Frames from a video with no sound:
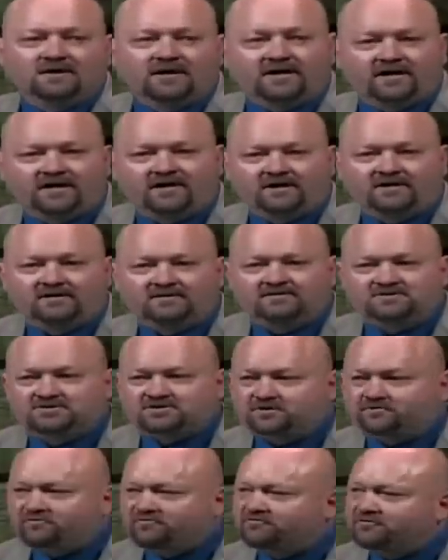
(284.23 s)
and
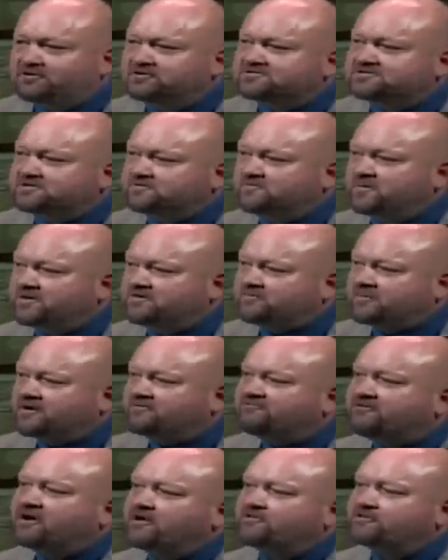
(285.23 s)
she revealed to me that
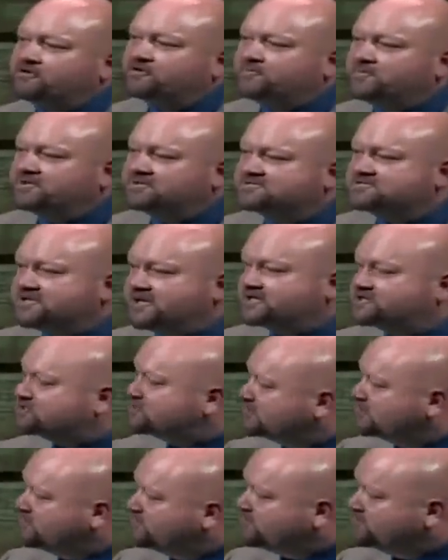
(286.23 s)
my father had been
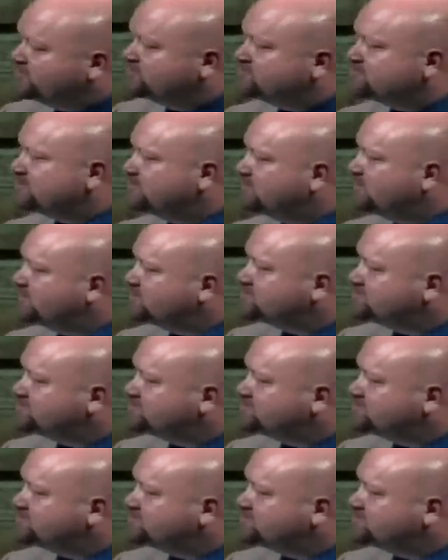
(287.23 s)
sexually abusing my